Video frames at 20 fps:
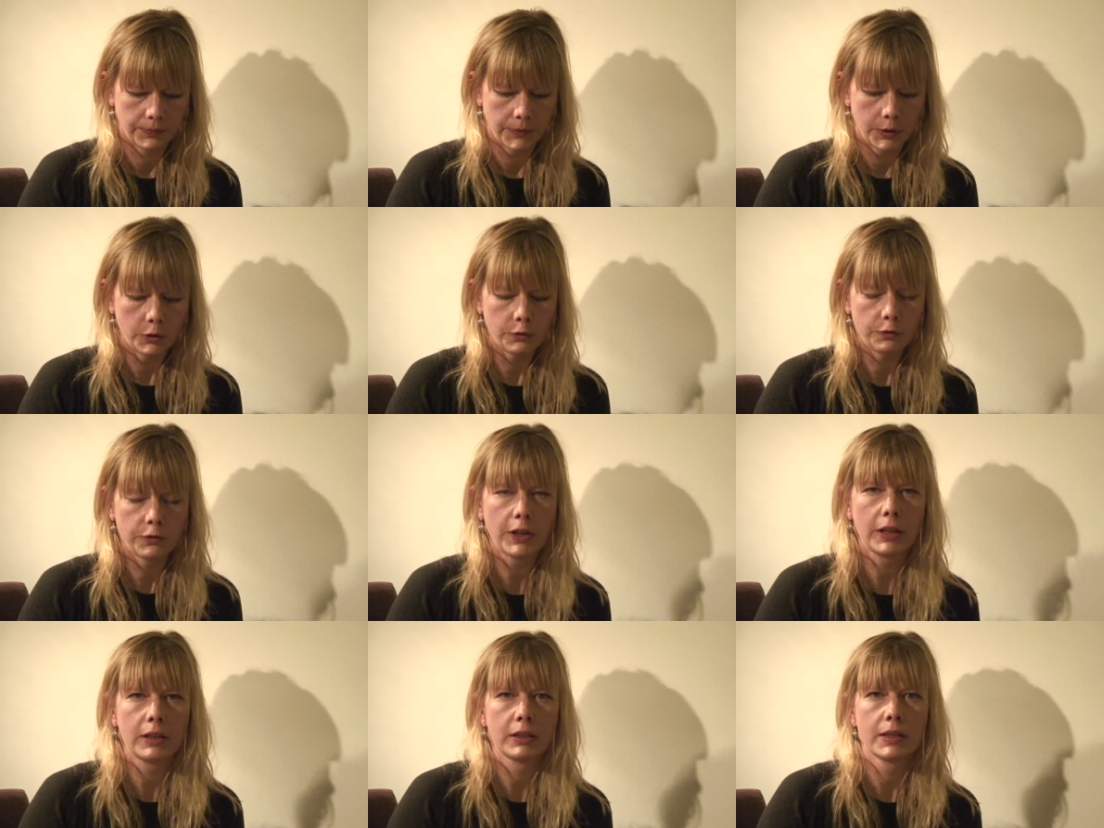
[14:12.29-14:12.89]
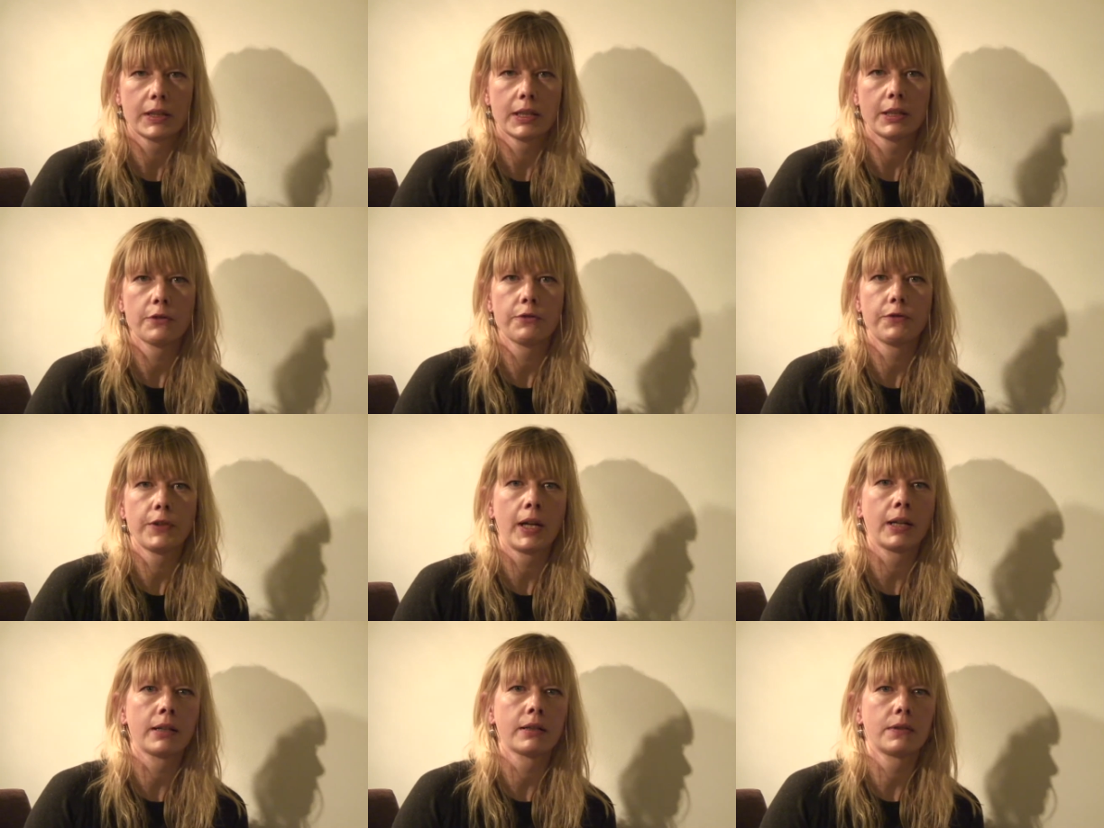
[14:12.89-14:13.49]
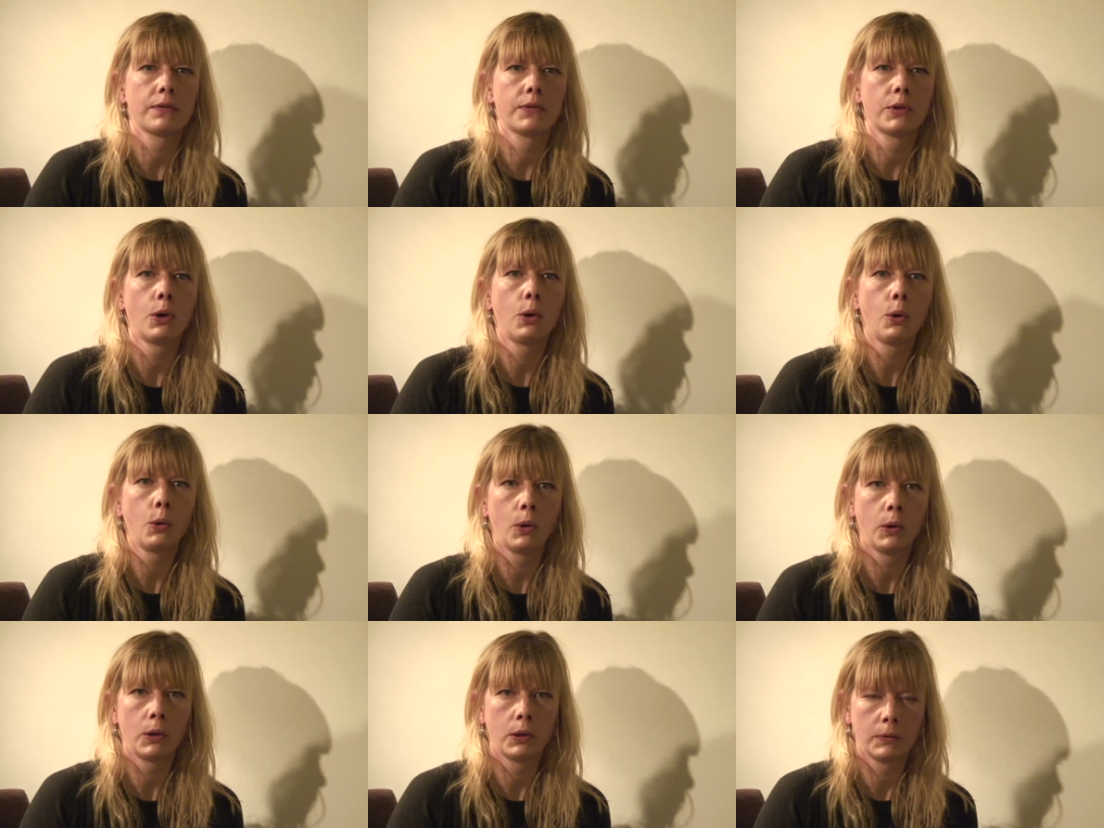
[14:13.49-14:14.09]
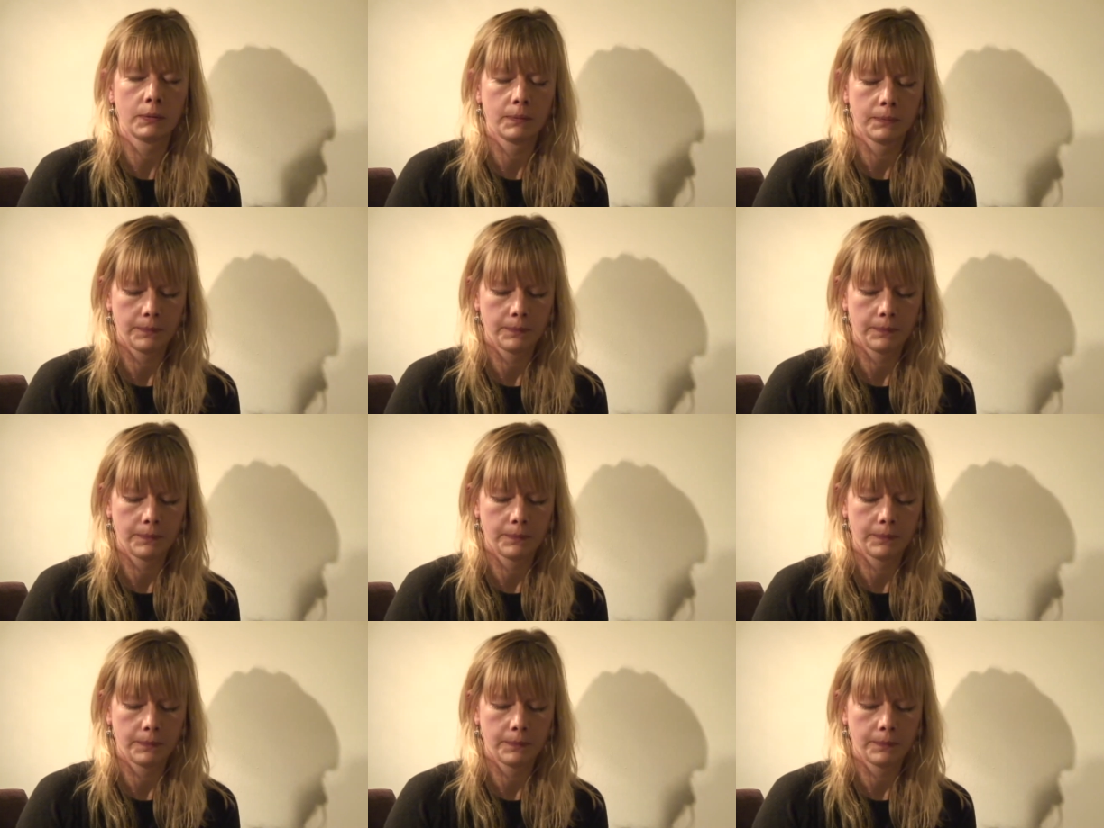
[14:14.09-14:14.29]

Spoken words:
You felt the effect of the whole.